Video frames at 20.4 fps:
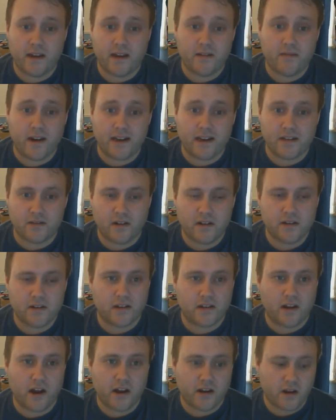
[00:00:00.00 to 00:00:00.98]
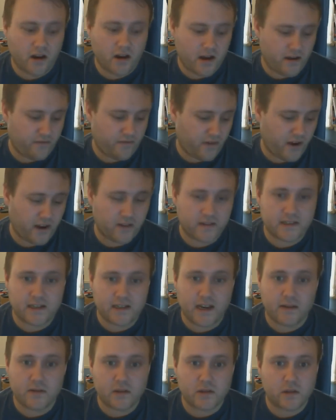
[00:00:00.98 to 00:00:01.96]
Razer Onza that I got, if I got the
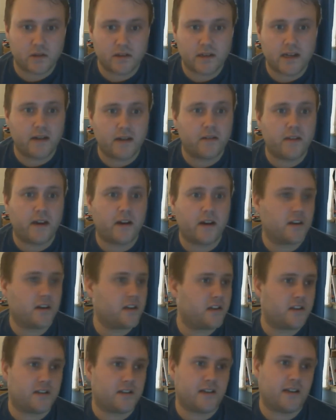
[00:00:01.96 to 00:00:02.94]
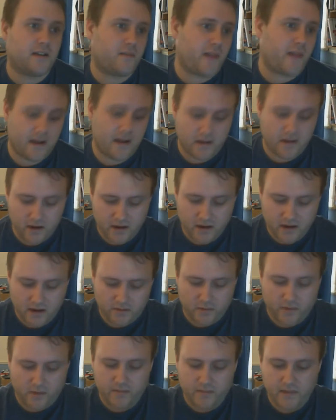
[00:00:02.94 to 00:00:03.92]
same sort of deal, then I could have just sent it back and got another
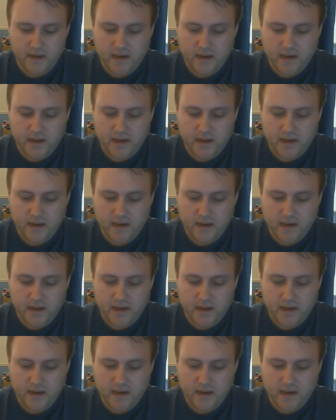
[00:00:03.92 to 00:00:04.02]
one.